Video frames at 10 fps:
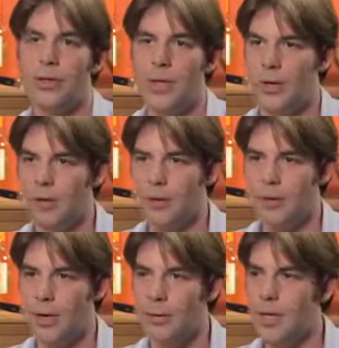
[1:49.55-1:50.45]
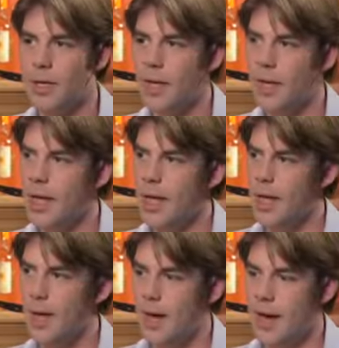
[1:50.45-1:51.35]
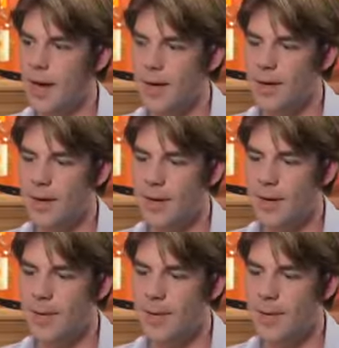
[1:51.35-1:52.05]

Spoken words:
the week for a quick meal. And